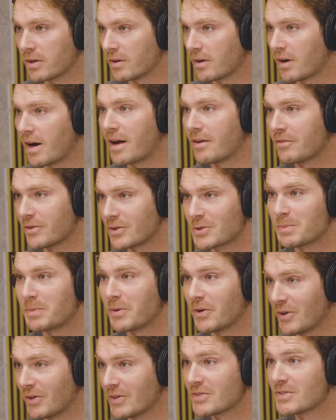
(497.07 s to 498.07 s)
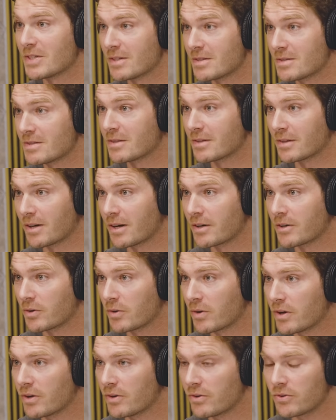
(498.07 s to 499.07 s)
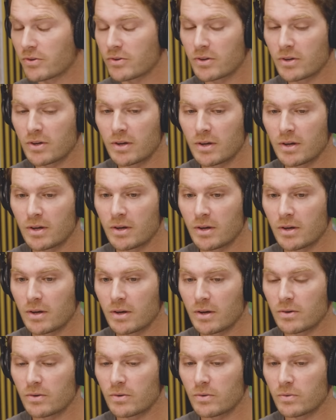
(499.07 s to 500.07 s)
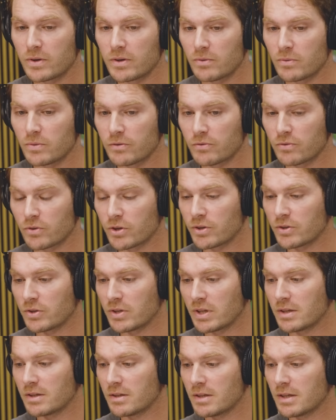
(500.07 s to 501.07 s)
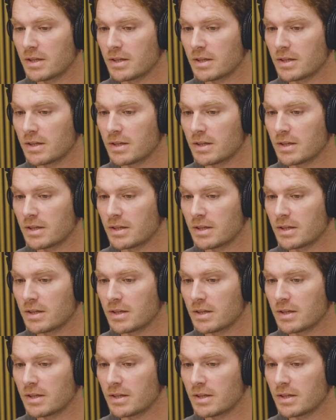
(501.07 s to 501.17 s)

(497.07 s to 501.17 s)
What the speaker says: and a lot of experiences and a lot of growth, we've learned that